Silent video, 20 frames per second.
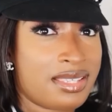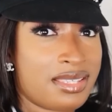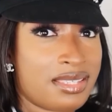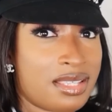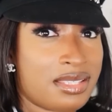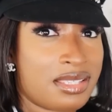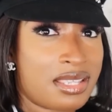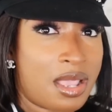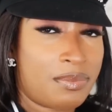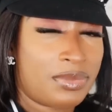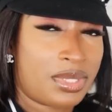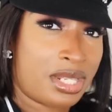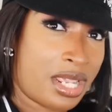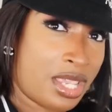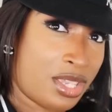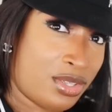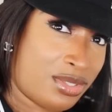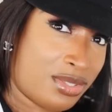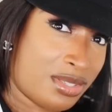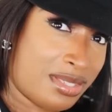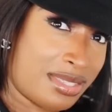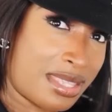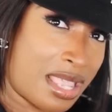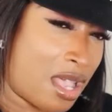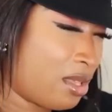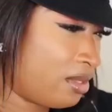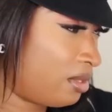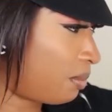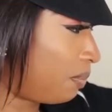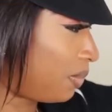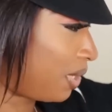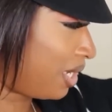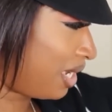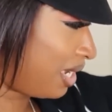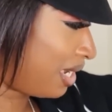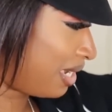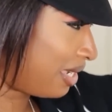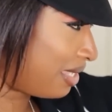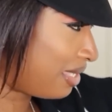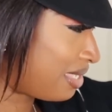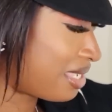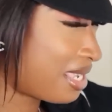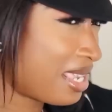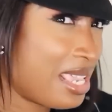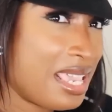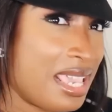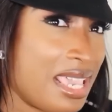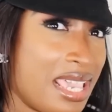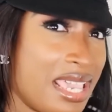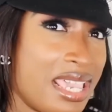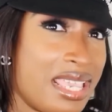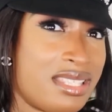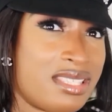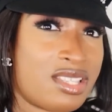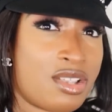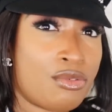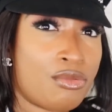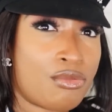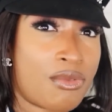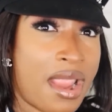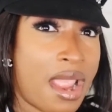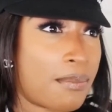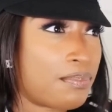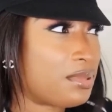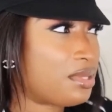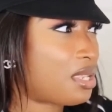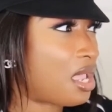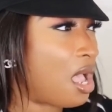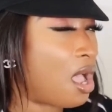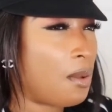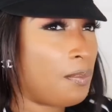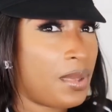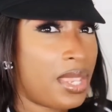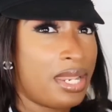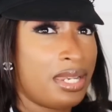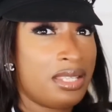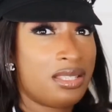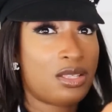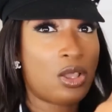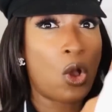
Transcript: is a top that I used to style the pants. It's a wrap top and it's